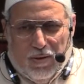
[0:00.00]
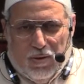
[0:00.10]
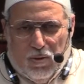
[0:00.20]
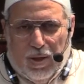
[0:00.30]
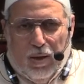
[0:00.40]

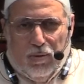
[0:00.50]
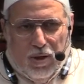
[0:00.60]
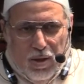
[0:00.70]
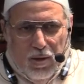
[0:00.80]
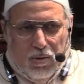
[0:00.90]
So now
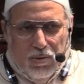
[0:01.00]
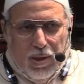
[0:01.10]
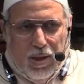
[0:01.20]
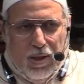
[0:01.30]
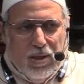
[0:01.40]
they know
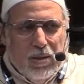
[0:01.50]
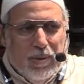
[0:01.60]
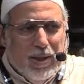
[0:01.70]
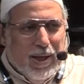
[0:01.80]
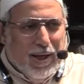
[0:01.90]
that it is a
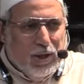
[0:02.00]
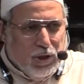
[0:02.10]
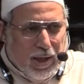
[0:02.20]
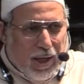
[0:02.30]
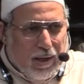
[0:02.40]

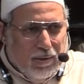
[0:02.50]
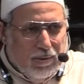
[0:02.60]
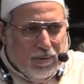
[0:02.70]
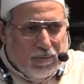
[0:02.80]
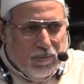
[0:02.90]
middle-aged
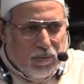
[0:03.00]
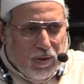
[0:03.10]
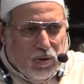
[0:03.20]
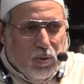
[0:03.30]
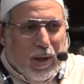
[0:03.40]
cow.
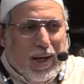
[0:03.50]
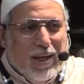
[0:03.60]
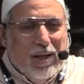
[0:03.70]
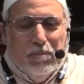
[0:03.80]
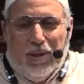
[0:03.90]
So
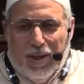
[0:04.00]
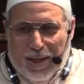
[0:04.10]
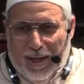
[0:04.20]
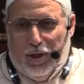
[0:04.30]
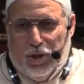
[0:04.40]
any
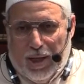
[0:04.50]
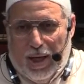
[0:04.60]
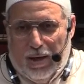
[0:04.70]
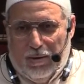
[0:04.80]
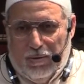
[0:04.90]
middle-aged
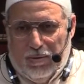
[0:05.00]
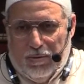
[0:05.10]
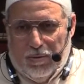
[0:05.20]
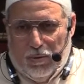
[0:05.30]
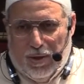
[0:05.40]
cow
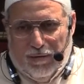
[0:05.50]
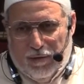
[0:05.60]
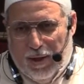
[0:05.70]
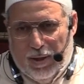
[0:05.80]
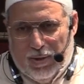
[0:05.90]
could
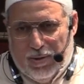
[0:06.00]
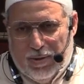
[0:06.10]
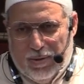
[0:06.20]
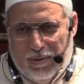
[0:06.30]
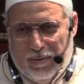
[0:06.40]
have done it,
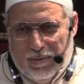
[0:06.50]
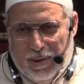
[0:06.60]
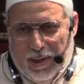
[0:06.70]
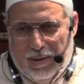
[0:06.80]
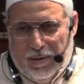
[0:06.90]

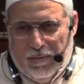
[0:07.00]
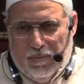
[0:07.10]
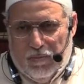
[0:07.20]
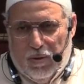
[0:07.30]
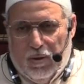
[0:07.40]
right?
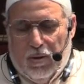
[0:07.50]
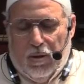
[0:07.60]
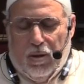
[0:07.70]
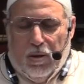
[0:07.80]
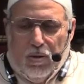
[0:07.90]

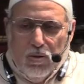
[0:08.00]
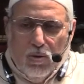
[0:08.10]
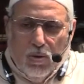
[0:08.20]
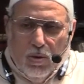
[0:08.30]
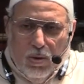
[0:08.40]

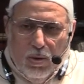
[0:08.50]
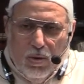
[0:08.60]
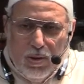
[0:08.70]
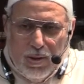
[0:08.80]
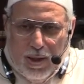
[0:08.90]
So
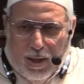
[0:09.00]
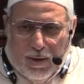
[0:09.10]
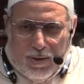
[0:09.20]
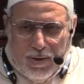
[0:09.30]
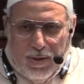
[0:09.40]
all
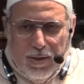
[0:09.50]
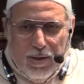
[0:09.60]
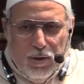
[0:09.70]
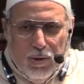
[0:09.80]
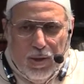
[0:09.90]
scholars
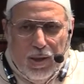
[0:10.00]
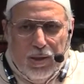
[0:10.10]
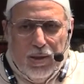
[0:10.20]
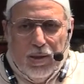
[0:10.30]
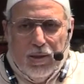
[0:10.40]
that you
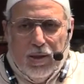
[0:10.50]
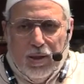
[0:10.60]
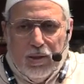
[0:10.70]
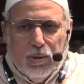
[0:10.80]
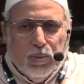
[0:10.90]
read in the
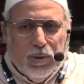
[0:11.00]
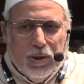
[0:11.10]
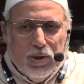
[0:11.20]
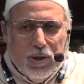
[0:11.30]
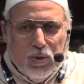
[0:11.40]

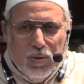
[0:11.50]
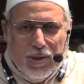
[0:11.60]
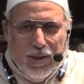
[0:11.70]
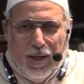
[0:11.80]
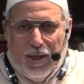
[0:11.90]
interpretations
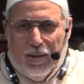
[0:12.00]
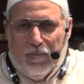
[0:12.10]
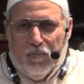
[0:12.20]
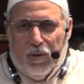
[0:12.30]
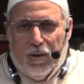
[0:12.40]
would say,
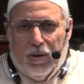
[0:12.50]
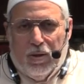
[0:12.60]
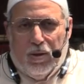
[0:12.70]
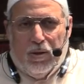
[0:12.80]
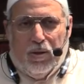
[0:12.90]

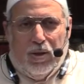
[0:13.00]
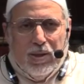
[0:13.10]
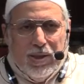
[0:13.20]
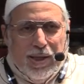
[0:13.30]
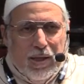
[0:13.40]

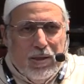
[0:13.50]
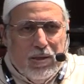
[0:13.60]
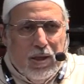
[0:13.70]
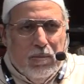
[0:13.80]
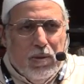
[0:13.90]
this
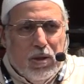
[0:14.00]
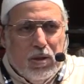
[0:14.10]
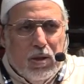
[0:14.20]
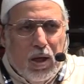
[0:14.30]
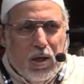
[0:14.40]
is a
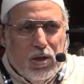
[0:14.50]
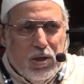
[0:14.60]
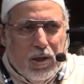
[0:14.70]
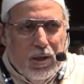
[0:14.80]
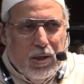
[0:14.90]

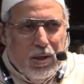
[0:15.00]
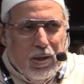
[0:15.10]
methodology